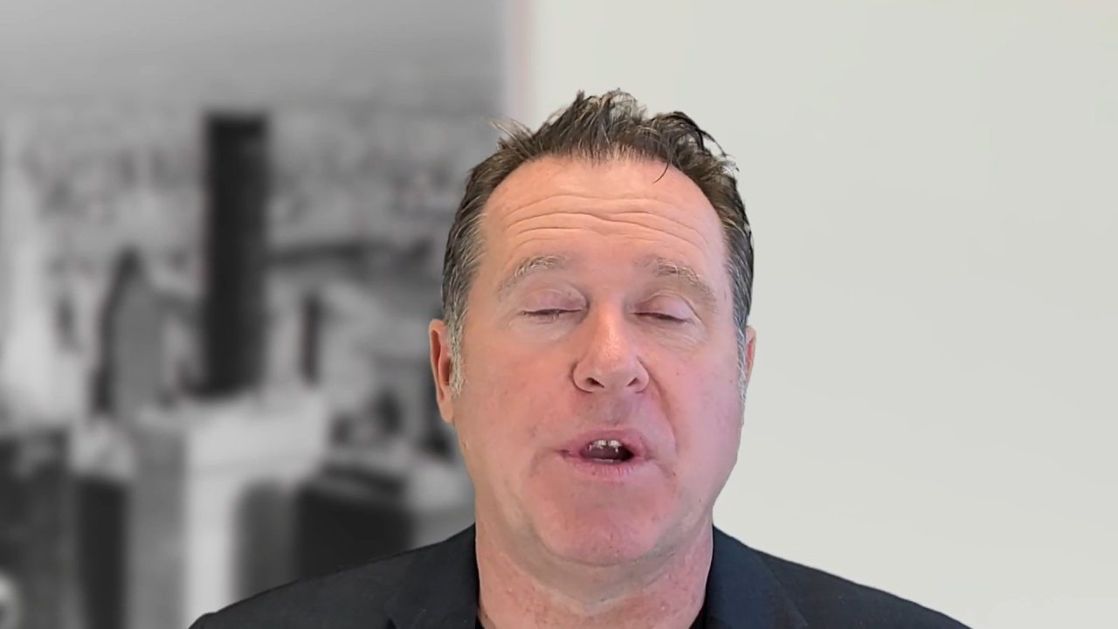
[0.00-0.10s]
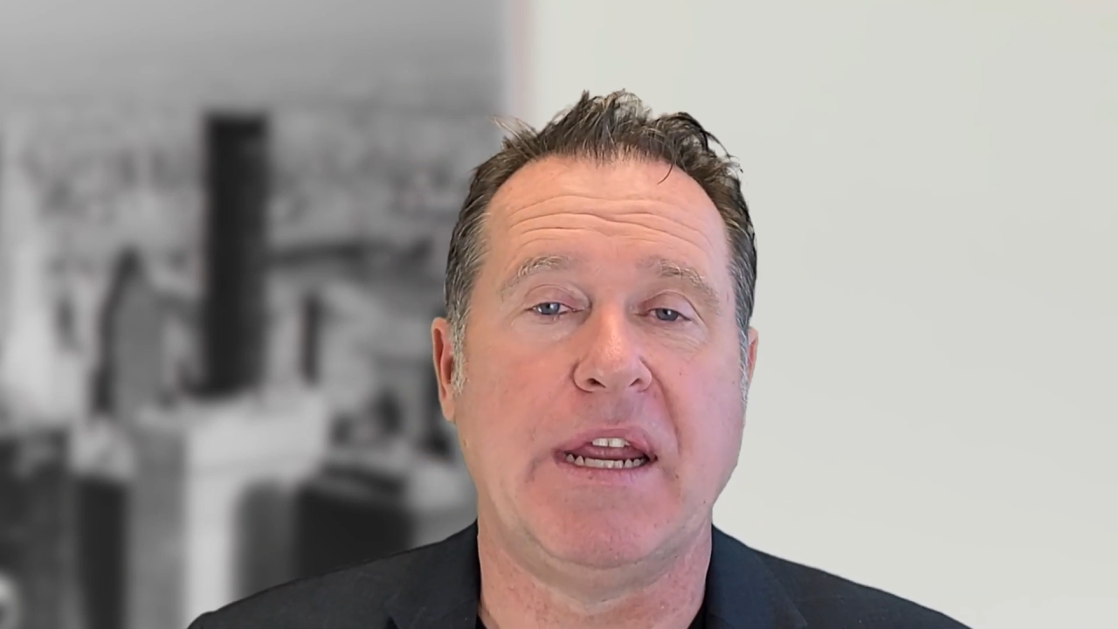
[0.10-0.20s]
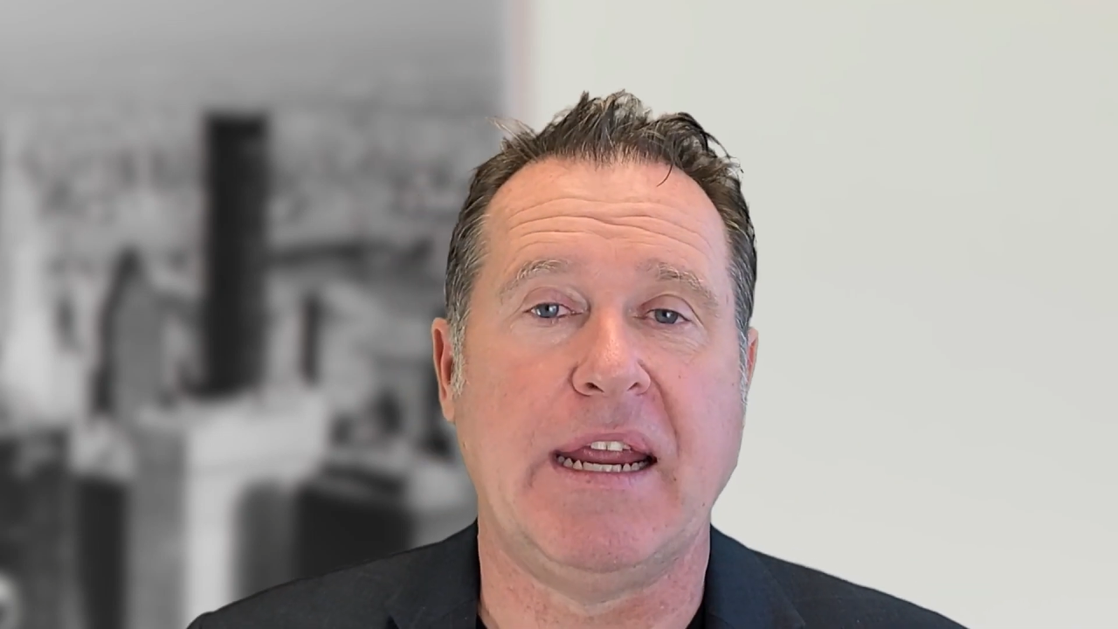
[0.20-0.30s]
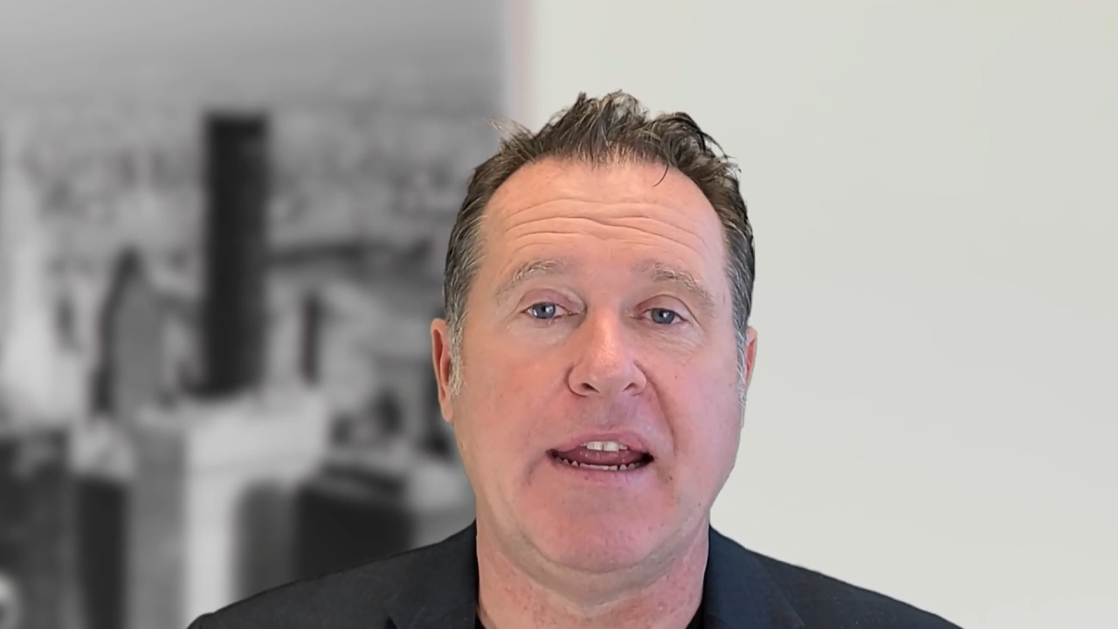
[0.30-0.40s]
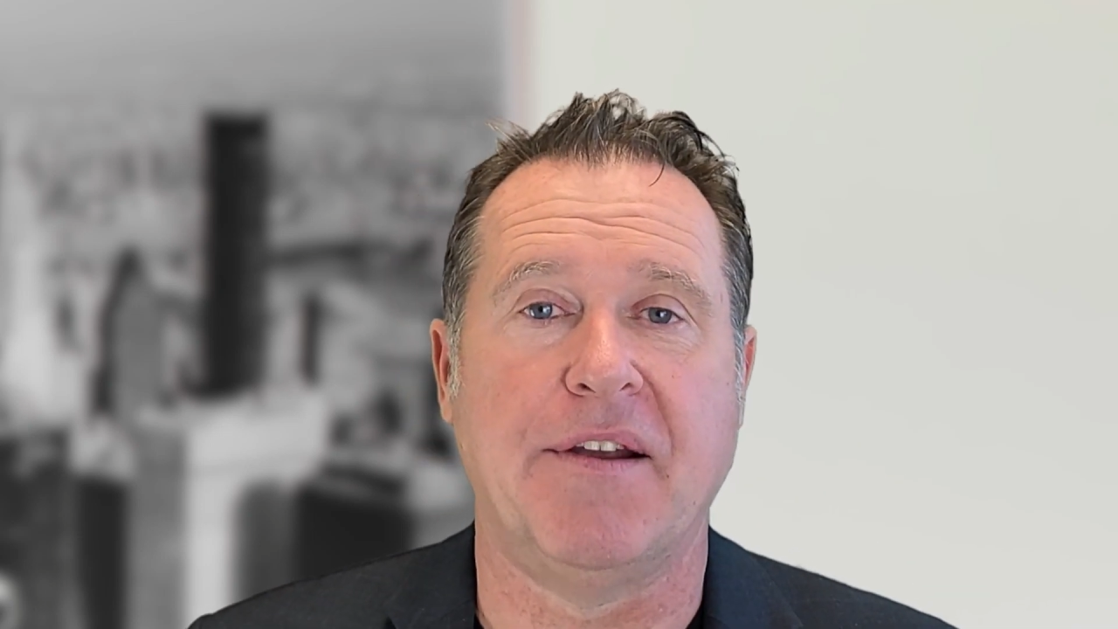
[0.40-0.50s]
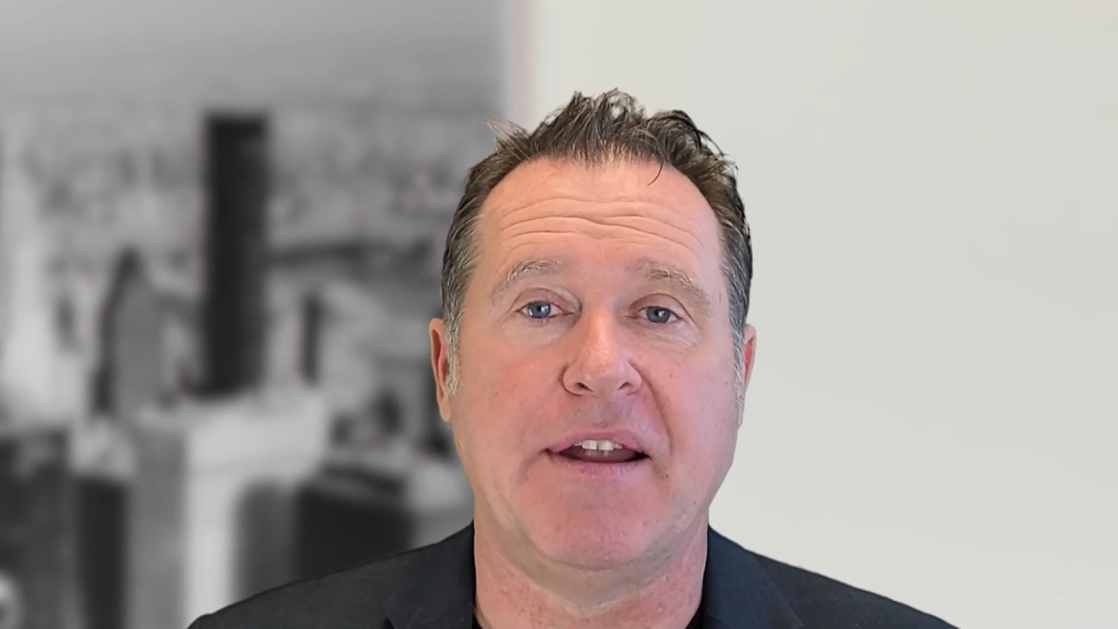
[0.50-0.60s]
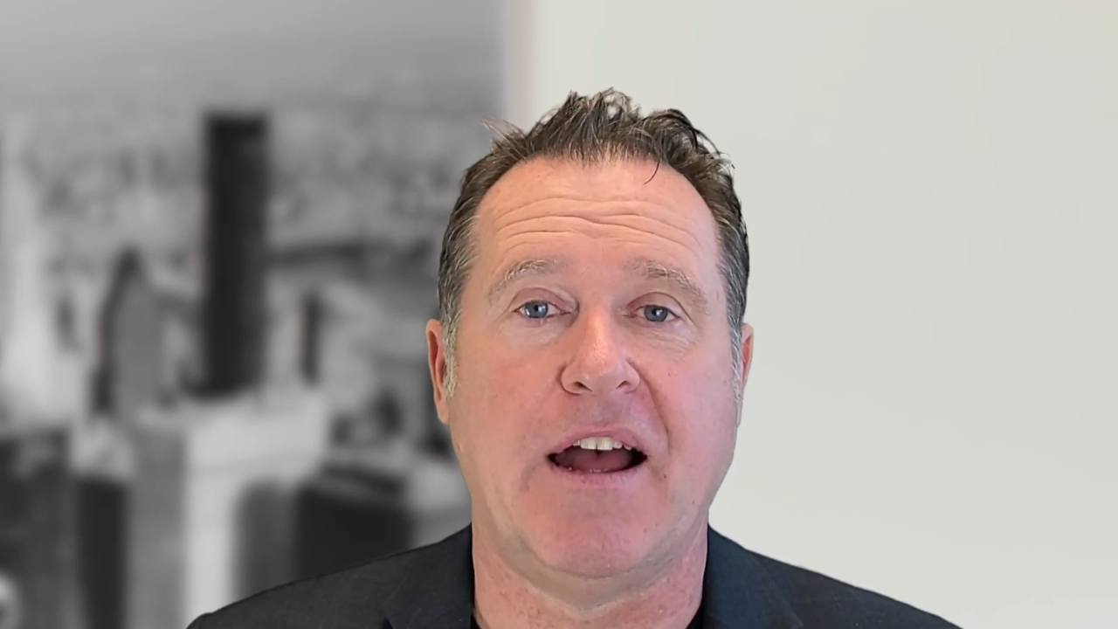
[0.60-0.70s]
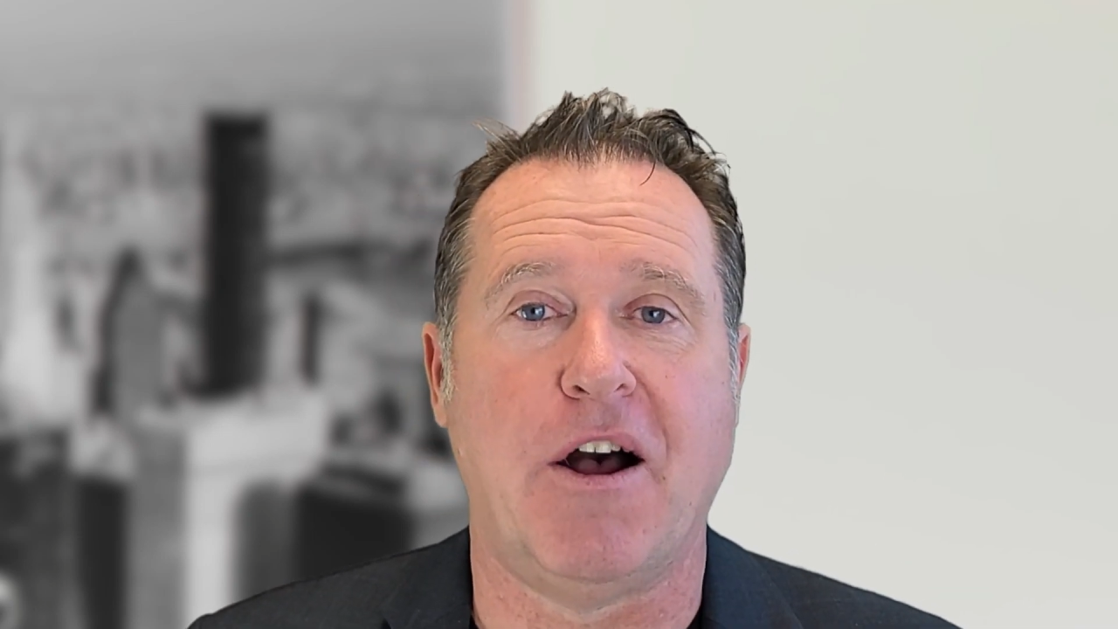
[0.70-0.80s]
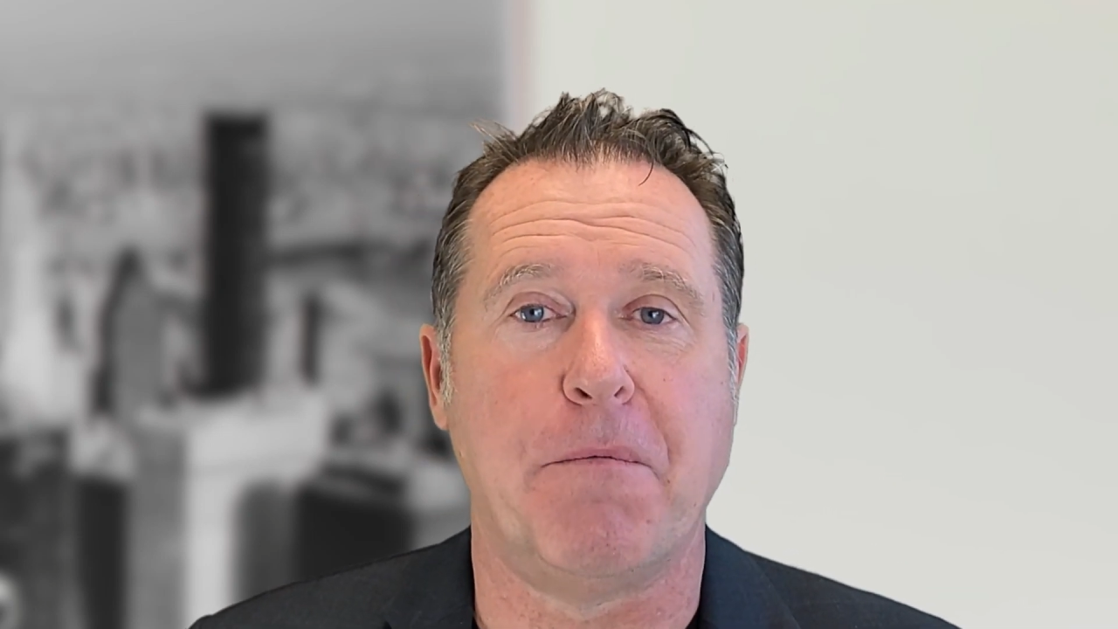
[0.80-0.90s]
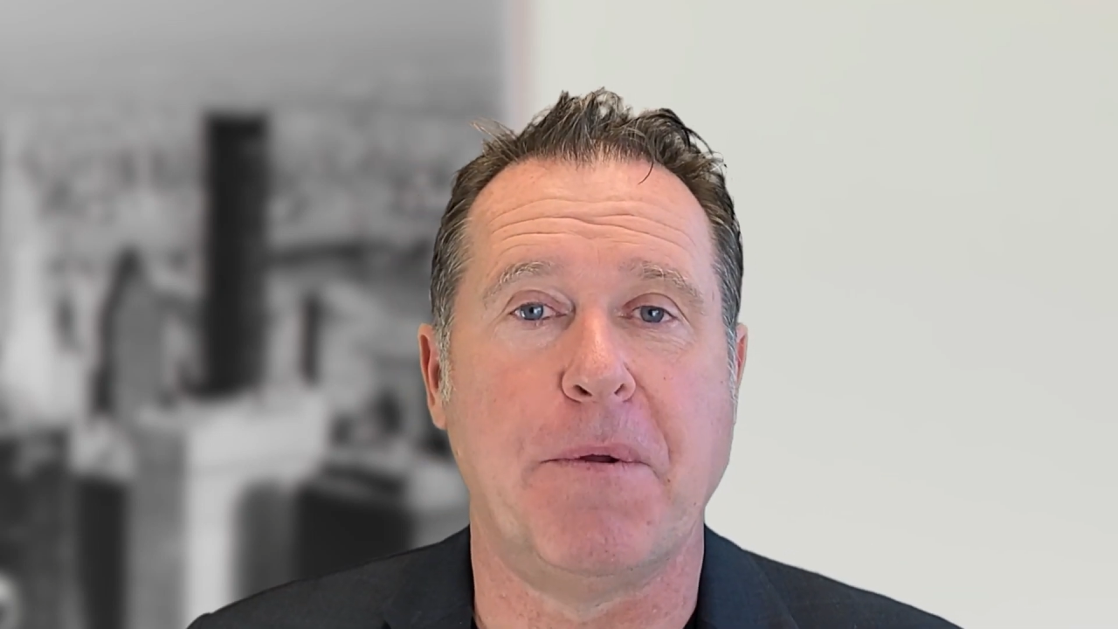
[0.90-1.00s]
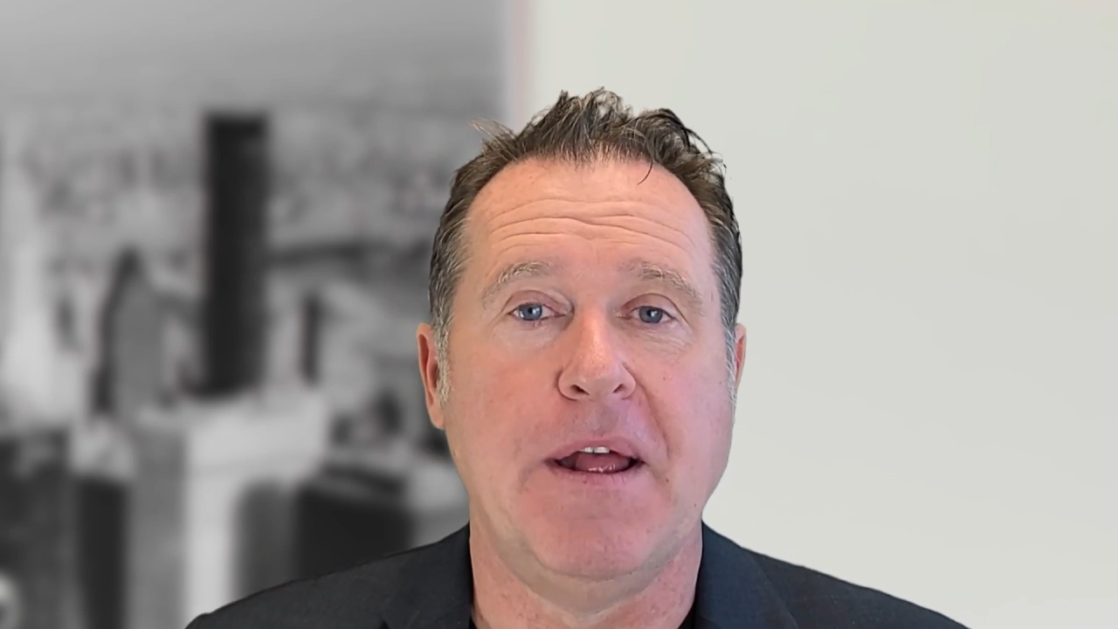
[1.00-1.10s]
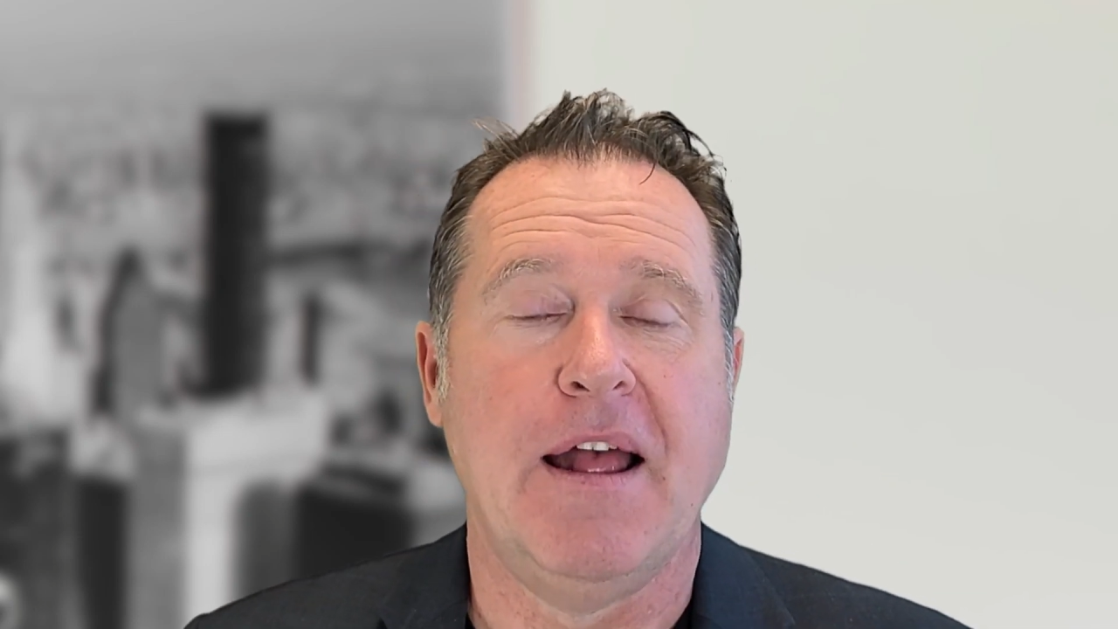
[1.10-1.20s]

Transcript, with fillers: we're here to help.